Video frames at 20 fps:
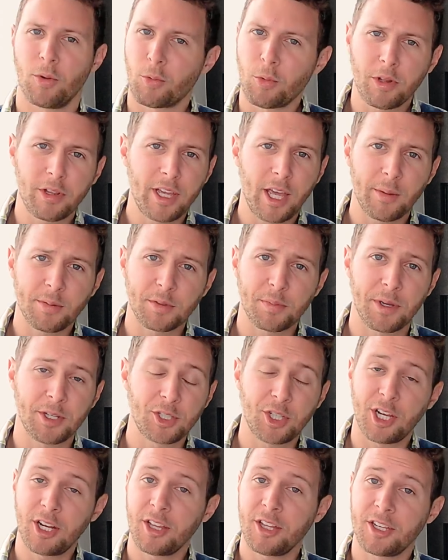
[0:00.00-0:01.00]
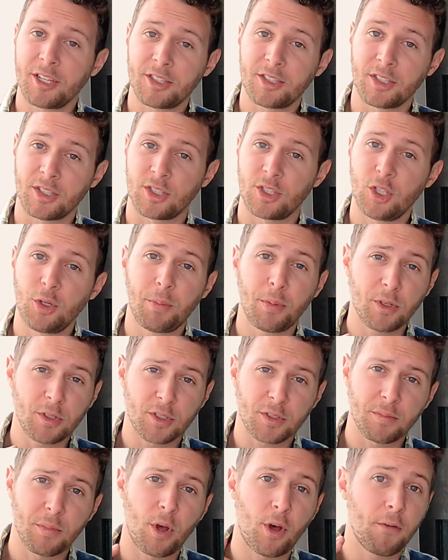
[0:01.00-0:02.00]
It really helps my channel and it's a super
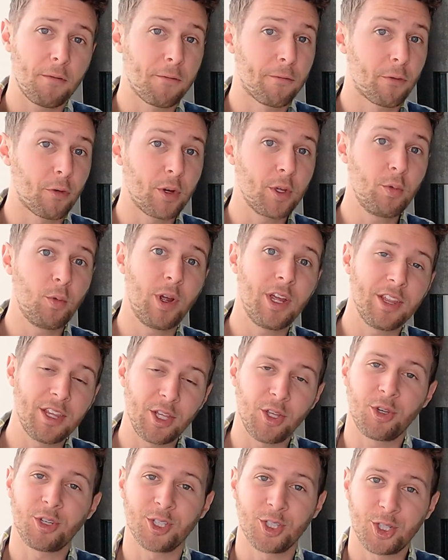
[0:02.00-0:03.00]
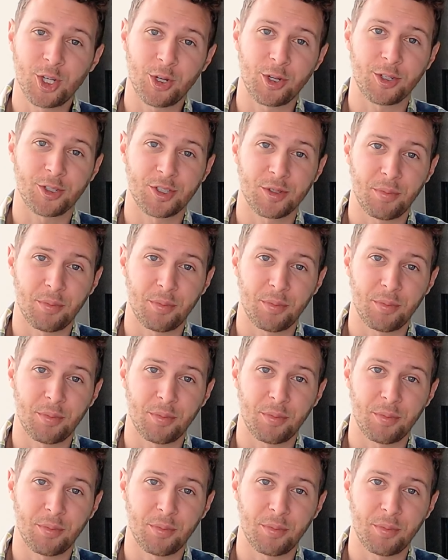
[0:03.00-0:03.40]
small free way that you can show your